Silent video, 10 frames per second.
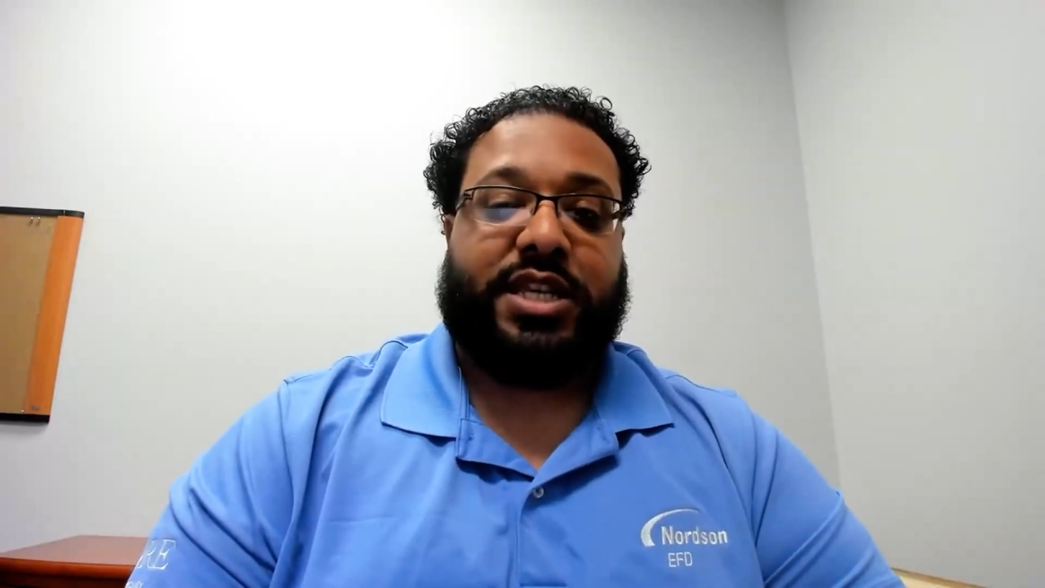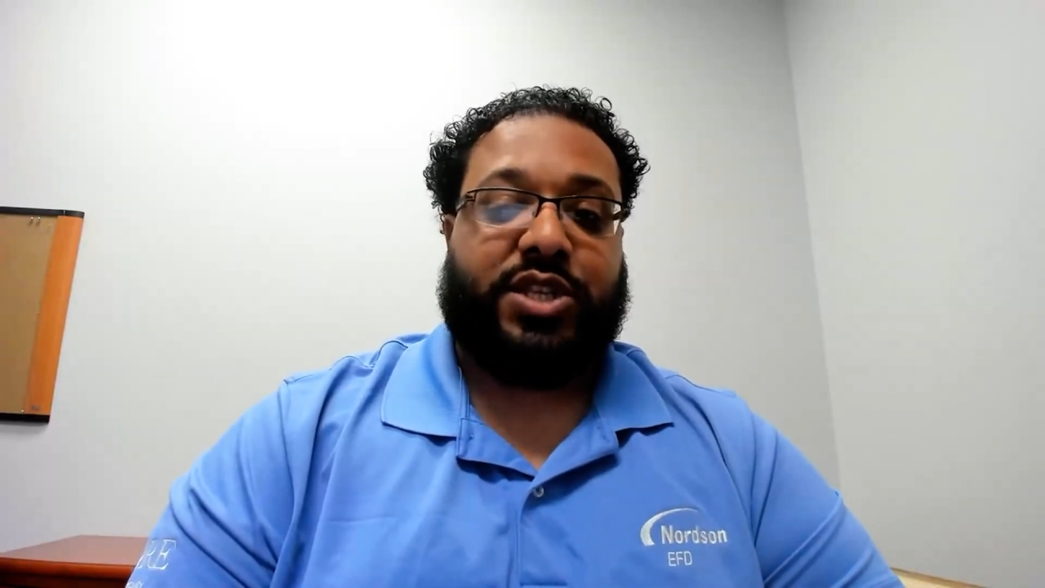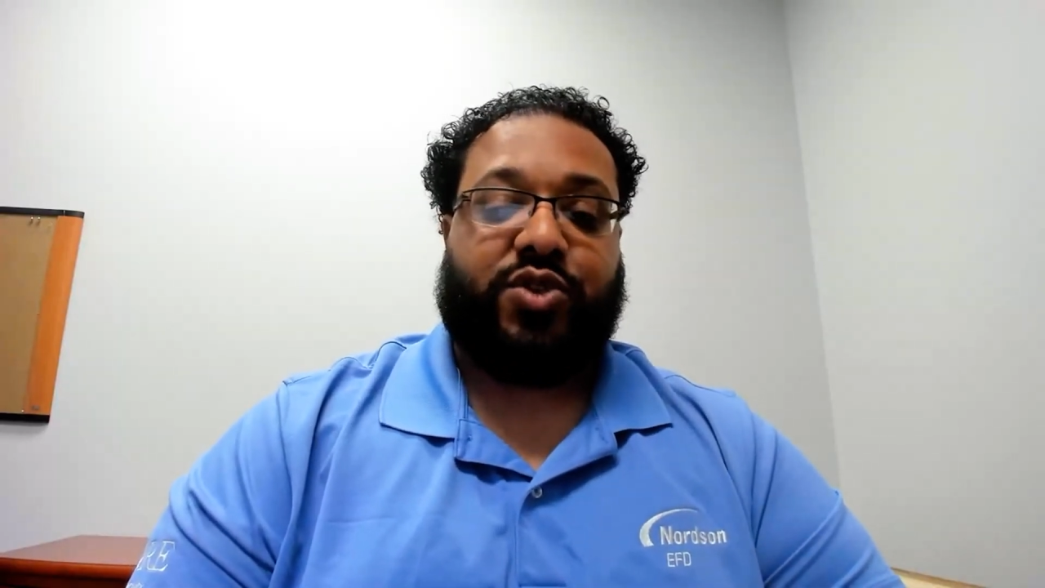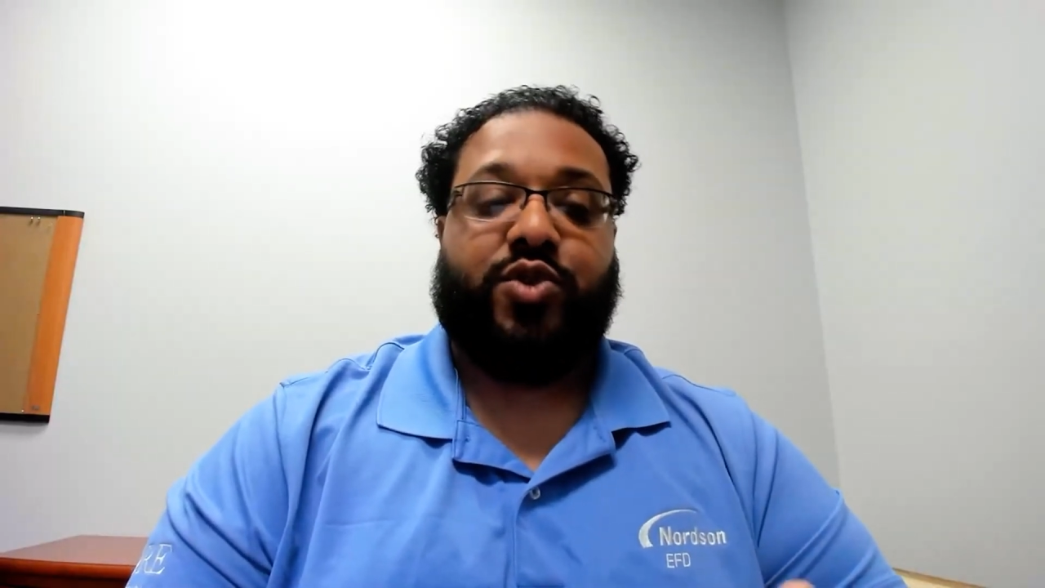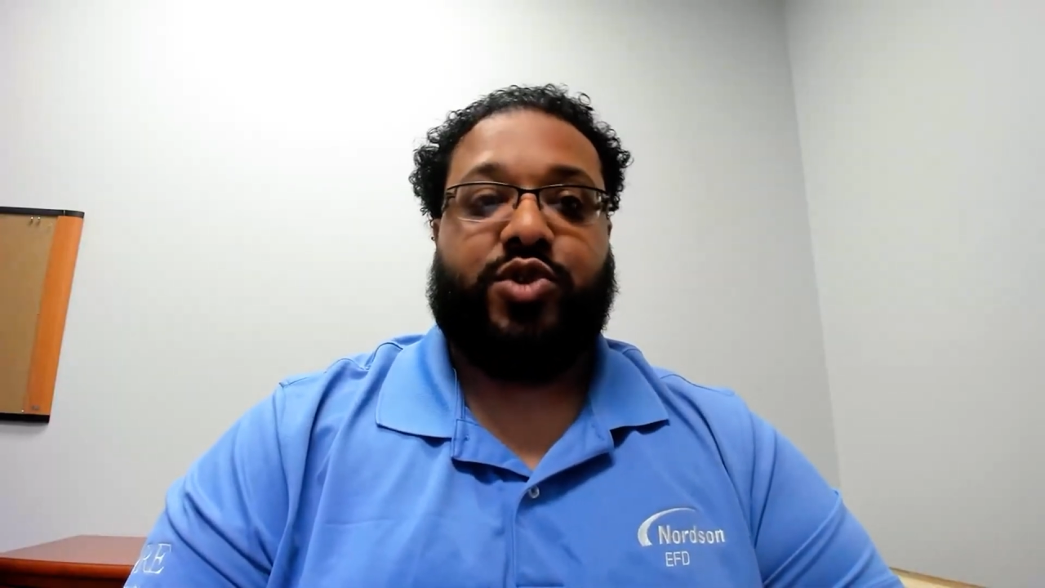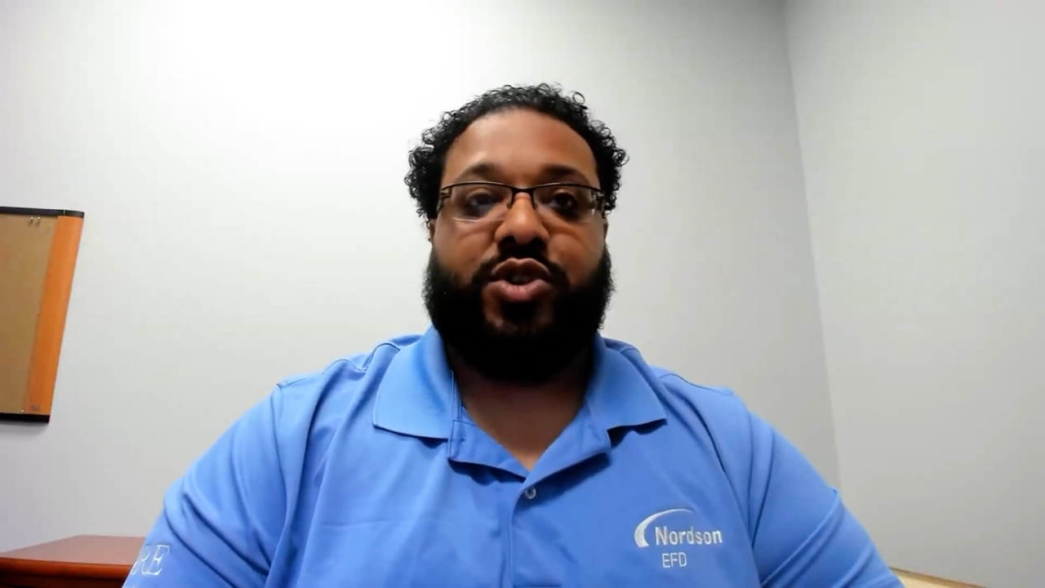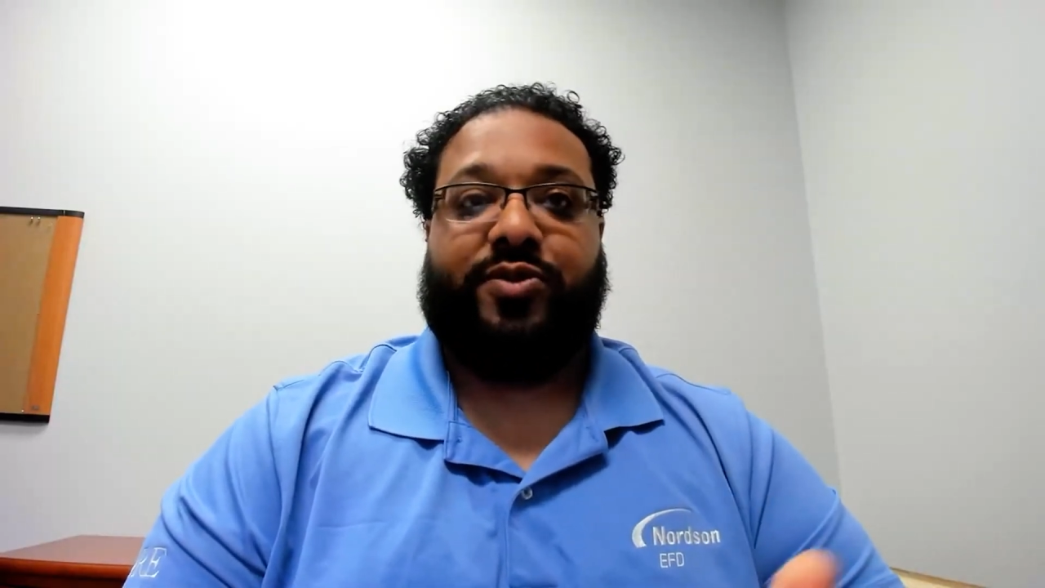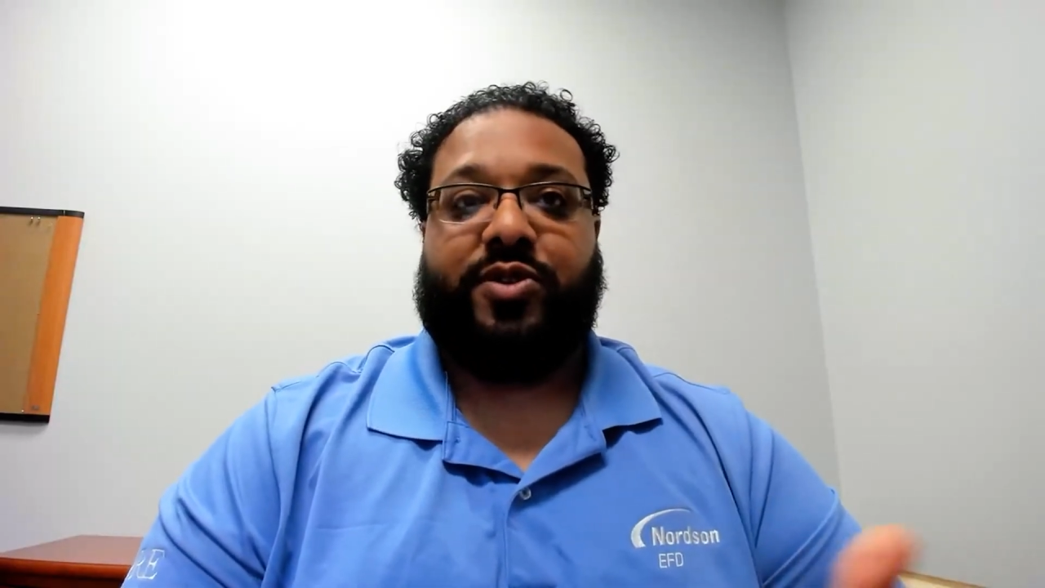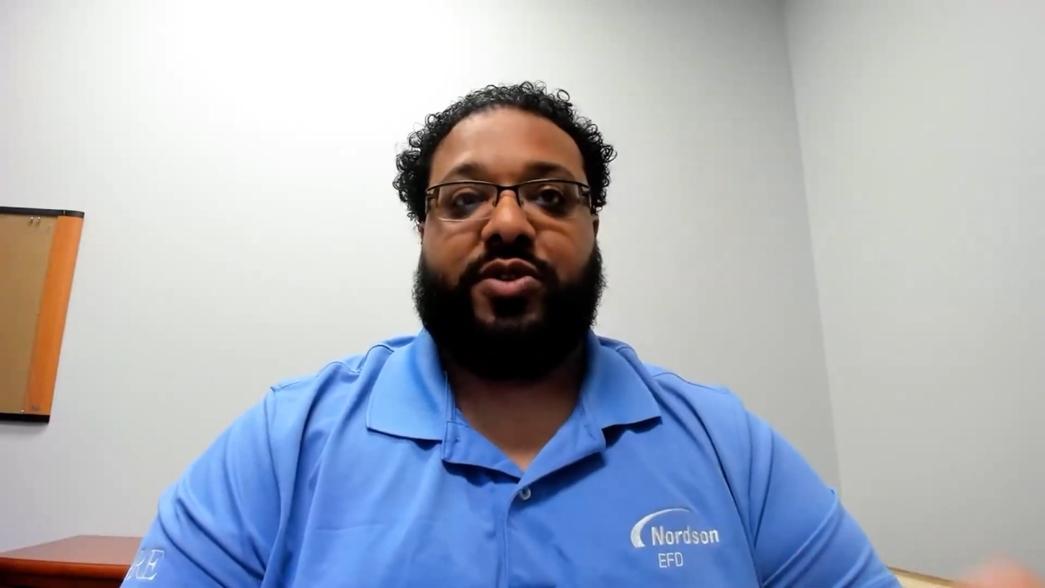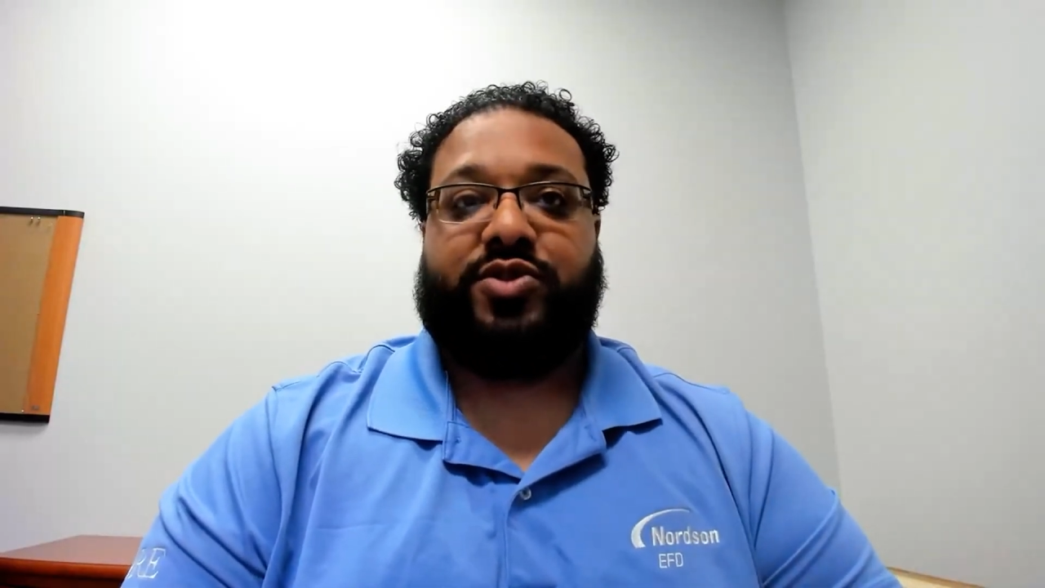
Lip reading: is crucial for